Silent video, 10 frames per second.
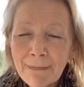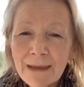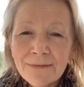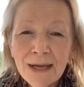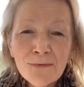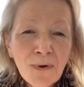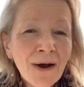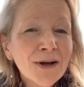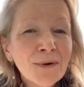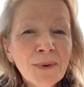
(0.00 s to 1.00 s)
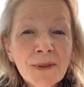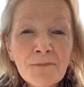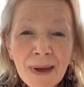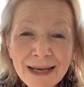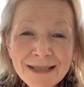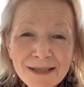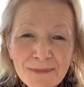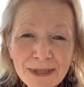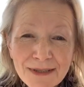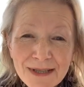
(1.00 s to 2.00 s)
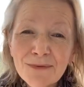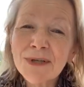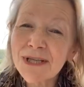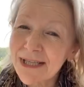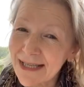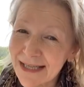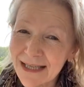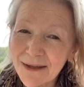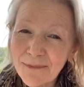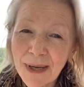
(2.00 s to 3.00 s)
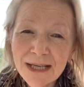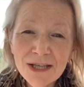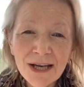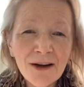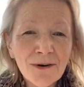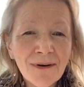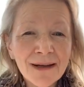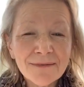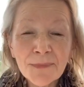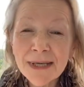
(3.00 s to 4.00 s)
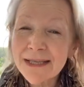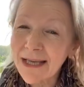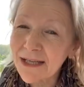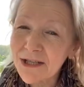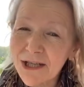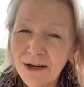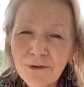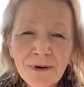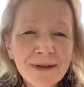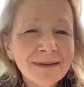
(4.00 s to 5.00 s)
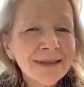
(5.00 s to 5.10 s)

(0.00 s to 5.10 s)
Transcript: They work with abandonment, which sits in the base chakra, base second chakra,